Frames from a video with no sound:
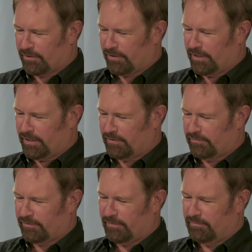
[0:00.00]
30th
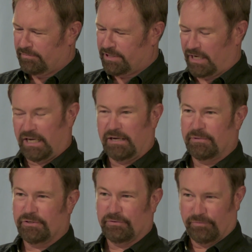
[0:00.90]
from 10 a.m.
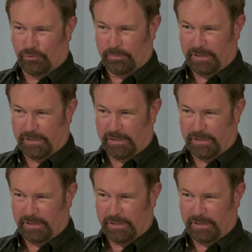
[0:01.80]
until 4